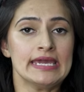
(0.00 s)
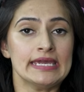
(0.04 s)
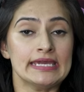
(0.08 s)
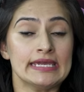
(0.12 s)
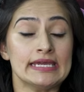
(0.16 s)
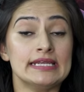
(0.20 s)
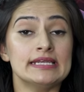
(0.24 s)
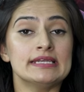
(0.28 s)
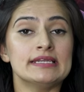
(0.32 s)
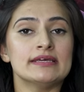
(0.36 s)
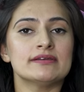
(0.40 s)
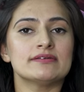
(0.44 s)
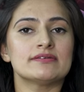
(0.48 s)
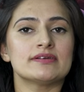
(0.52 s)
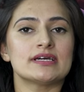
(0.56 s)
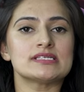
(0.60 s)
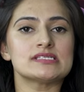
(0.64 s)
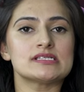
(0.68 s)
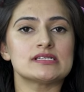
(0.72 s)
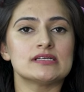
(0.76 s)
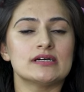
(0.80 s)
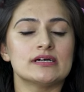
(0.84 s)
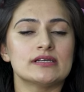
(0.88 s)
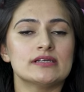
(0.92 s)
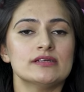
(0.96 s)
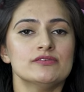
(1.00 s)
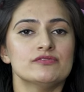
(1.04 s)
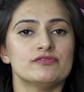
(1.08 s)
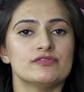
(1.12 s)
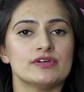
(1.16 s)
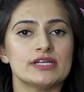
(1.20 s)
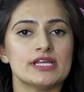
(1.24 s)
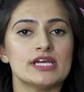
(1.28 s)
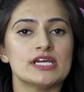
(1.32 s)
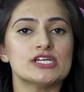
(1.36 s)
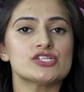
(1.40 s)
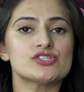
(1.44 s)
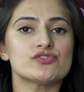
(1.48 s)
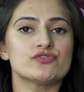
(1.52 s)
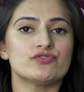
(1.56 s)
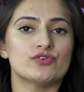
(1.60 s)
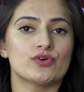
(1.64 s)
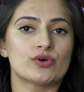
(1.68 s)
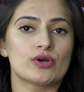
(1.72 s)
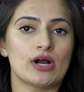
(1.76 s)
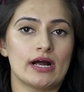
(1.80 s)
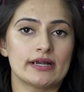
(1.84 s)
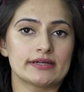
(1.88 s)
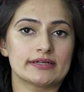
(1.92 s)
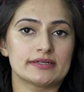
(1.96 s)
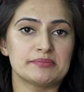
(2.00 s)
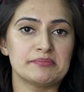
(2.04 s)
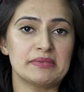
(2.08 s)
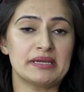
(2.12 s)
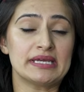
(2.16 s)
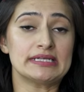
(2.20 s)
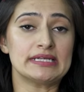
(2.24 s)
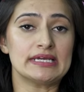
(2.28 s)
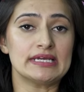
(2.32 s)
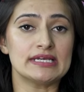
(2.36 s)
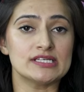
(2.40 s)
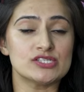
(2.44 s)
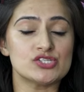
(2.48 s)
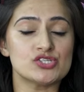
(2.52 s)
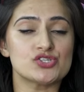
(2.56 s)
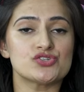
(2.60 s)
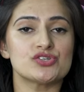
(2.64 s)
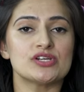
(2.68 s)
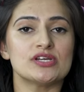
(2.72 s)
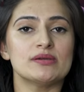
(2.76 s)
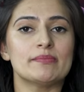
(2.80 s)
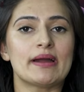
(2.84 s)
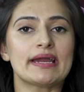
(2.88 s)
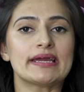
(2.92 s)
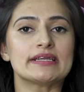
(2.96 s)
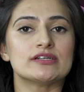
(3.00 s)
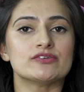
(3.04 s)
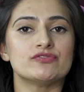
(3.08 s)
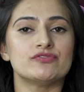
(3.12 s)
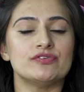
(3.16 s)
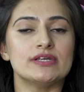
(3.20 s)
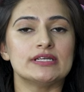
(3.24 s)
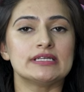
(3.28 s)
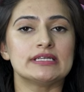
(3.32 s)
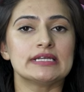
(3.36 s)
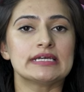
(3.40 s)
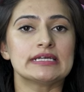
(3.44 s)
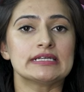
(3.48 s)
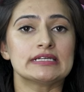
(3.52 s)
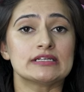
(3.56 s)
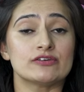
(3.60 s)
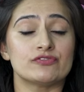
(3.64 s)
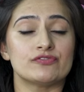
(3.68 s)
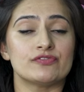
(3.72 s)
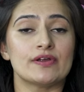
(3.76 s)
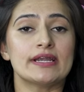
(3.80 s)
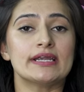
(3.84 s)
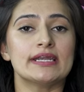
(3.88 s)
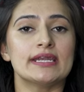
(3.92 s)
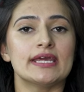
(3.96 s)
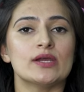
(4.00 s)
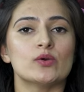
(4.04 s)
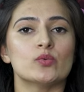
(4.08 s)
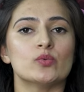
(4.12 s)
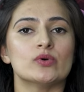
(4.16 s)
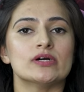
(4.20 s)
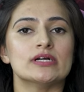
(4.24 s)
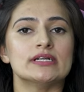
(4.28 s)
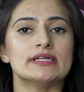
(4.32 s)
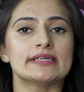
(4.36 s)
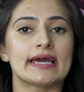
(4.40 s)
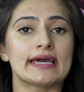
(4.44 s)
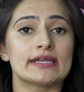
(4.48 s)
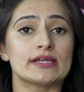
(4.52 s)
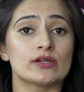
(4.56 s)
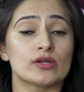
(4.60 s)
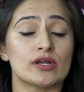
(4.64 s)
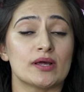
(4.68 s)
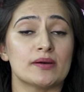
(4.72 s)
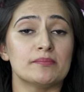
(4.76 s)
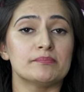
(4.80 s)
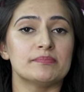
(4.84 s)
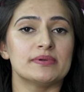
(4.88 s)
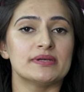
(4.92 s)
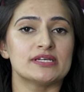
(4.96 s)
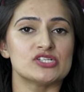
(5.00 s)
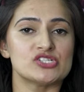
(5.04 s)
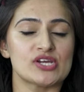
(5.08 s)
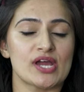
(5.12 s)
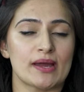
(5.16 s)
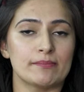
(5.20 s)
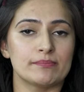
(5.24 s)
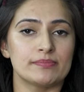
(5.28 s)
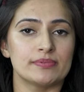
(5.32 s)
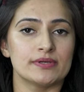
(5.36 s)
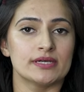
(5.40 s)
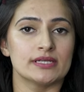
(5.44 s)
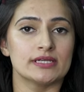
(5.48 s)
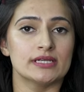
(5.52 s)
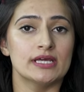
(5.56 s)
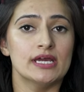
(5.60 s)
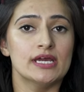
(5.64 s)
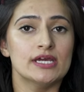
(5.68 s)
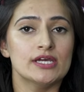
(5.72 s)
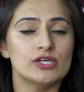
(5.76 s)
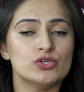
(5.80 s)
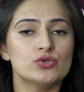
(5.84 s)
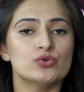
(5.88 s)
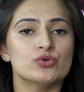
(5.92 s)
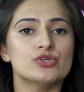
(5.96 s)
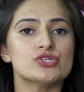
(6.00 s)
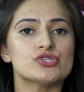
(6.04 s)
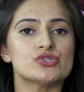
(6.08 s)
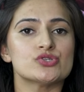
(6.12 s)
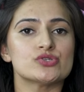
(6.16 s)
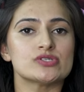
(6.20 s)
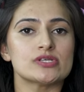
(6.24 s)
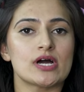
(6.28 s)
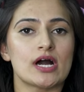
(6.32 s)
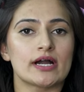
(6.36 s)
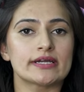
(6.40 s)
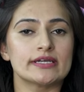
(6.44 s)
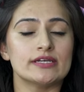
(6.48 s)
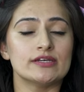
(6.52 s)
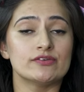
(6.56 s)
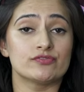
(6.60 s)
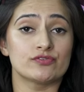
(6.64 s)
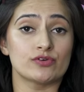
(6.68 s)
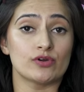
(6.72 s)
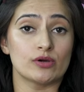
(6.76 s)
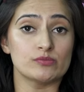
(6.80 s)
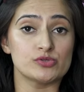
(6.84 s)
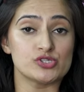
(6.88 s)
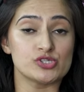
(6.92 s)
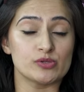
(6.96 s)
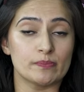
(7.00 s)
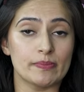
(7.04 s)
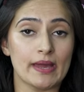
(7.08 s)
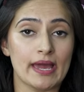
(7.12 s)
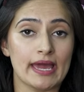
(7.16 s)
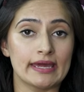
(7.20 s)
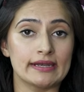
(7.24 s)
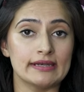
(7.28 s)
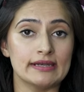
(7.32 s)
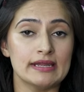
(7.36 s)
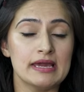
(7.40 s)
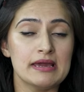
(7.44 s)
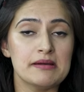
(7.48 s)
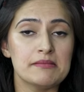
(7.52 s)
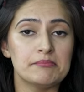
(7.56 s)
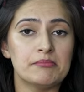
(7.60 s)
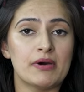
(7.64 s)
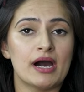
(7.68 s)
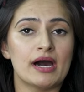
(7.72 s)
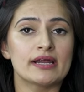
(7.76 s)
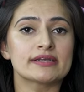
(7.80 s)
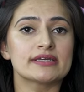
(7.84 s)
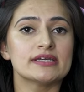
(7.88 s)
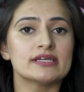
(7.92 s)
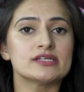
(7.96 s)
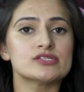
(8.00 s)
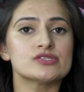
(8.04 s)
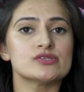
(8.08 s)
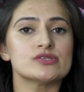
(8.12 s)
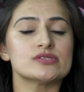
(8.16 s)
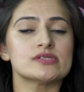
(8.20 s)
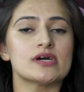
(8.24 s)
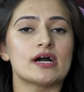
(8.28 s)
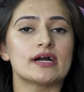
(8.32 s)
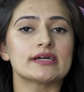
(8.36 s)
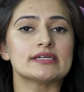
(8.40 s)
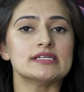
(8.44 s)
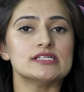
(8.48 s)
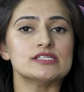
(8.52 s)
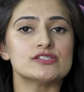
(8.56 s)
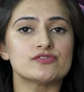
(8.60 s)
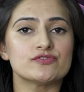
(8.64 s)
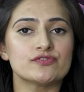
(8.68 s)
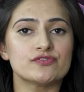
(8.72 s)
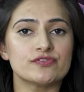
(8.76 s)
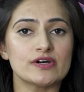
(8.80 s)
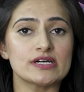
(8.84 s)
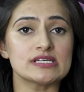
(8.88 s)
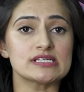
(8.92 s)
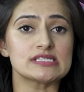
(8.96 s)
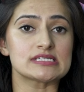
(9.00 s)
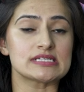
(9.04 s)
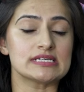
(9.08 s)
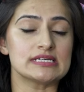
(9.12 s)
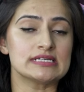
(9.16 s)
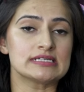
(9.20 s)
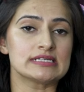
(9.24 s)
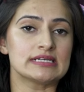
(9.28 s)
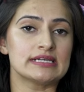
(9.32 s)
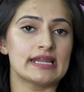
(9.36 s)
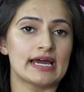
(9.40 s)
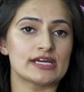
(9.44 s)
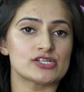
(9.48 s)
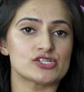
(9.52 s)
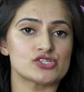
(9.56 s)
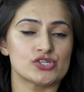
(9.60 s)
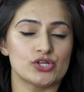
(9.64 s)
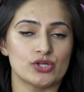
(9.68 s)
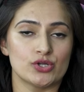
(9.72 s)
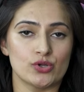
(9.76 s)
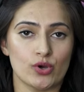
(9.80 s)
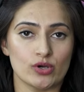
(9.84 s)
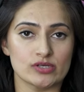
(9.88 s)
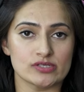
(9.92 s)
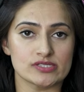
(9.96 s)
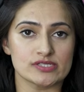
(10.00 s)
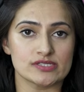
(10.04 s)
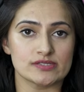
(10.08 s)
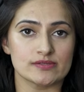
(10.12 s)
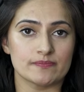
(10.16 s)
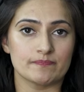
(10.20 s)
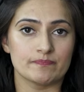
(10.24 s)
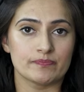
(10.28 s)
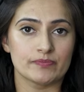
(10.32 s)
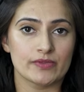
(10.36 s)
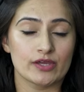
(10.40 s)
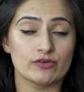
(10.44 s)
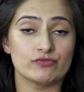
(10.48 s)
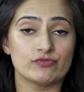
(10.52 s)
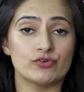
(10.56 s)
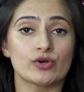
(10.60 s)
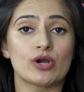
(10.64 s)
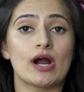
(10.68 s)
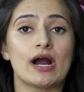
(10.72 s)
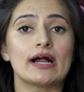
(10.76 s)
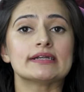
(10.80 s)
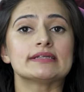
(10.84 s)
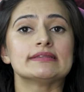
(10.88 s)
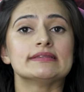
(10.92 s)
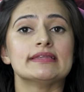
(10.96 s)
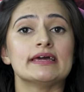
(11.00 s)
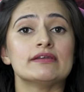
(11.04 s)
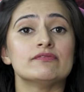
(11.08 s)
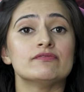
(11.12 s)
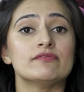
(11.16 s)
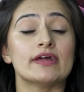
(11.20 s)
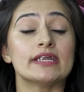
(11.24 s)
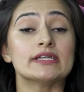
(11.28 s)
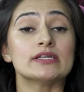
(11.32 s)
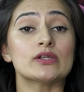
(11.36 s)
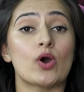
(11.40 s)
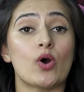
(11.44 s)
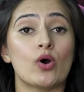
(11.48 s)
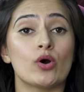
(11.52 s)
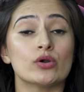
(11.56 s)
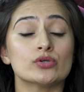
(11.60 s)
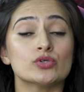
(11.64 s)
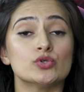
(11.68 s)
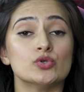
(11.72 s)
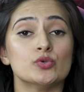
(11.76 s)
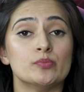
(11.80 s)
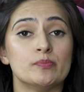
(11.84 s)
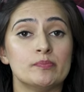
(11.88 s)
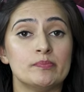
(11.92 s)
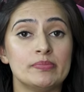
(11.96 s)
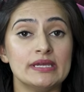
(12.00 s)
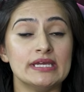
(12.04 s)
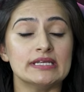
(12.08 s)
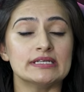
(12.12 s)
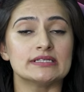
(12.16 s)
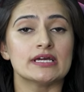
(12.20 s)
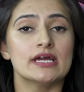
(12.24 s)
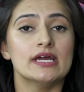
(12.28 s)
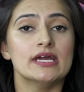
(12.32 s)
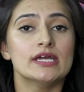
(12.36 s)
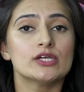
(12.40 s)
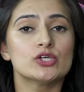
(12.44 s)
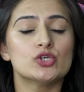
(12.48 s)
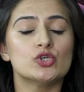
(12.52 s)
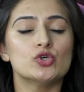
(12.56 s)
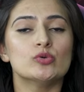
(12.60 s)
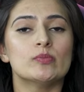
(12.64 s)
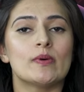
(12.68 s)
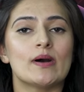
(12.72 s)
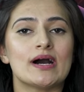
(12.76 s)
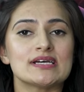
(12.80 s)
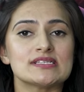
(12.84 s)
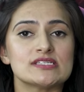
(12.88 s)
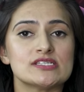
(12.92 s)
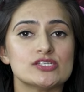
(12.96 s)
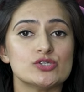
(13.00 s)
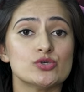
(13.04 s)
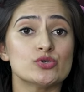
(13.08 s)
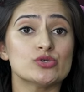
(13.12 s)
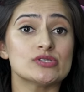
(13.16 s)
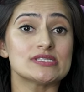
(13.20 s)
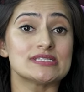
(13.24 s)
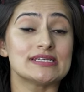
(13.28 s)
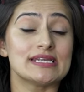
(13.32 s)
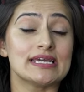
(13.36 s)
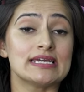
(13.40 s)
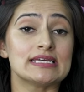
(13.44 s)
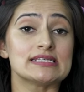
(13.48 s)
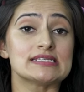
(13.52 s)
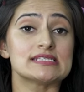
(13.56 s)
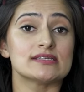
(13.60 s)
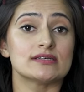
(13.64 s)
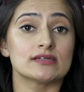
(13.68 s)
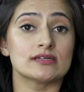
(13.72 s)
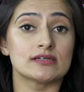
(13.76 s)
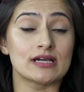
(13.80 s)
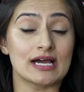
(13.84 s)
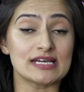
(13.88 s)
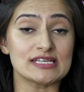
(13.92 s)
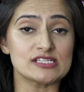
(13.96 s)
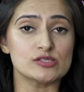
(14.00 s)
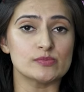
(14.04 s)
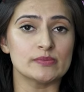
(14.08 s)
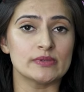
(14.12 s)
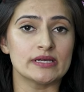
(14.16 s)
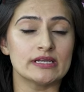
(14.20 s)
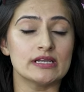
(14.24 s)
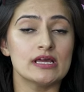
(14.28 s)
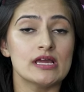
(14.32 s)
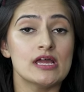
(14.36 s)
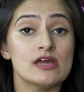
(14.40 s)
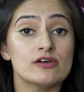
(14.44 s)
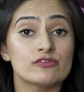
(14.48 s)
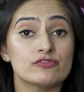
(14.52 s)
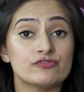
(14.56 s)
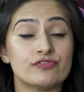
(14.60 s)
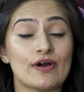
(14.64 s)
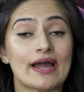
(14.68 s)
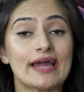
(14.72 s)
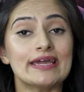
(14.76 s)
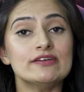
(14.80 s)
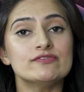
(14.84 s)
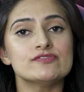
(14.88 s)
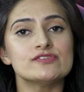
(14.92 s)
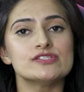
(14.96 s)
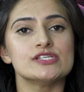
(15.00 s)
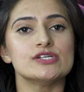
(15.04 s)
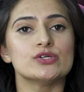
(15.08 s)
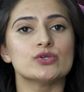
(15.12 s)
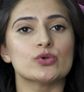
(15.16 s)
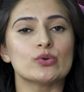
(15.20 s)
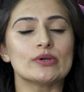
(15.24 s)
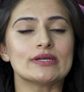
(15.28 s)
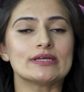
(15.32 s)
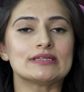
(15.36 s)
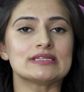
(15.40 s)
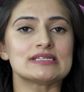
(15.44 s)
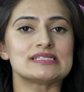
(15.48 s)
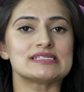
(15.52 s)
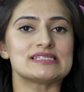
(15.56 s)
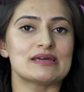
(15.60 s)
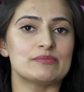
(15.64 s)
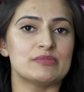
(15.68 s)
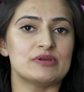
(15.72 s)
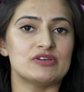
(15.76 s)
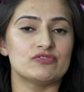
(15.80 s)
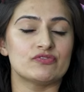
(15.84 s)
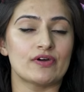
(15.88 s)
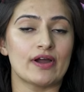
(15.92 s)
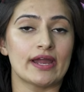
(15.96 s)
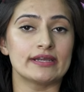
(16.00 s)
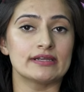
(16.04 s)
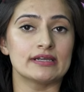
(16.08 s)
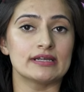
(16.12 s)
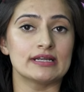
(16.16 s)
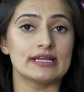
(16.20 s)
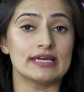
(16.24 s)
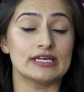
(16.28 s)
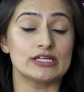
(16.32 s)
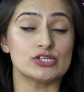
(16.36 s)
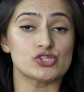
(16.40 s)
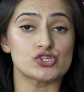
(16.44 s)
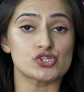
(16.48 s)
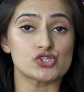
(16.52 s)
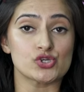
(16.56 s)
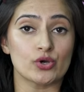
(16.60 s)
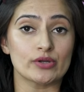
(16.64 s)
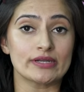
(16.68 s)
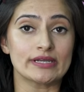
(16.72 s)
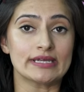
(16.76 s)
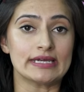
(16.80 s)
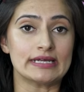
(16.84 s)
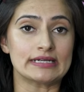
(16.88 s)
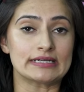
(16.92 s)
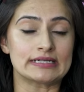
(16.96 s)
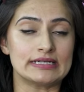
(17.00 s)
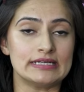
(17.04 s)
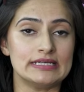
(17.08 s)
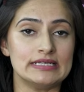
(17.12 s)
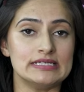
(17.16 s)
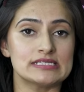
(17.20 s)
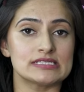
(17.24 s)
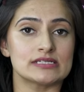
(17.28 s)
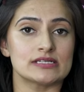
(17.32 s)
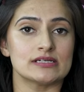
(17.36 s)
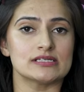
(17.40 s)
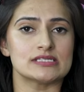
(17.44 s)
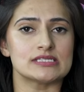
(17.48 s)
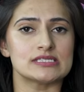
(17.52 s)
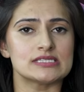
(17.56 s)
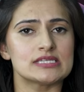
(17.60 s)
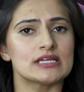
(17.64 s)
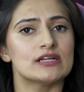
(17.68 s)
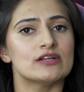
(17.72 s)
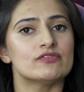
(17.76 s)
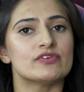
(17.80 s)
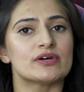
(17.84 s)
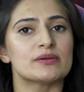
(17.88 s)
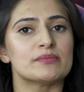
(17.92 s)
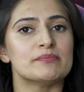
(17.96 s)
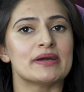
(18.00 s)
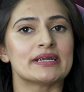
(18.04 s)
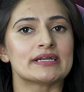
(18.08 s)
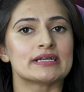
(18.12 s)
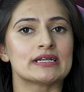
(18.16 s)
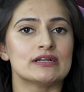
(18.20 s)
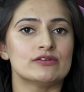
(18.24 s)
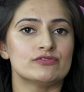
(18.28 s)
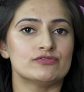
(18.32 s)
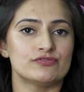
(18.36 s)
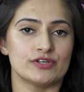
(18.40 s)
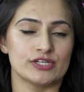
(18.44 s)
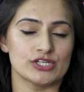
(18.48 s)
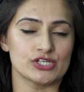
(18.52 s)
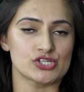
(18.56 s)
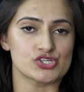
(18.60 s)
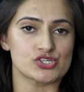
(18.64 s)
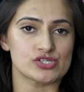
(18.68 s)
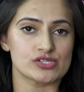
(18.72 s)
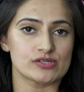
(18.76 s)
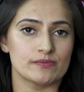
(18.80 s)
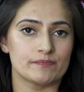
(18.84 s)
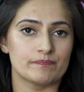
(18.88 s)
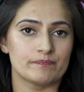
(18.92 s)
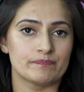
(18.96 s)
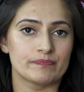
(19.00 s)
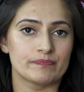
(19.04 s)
Indian wrestler Vinesh Phogat made history by defeating defending world and Olympic champion Yui Susaki from Japan, marking Susaki's first international loss. Phogat then went on to beat Cuba's Yusnez Guzman 5-0 in the semi-final, ensuring at least a silver medal finish.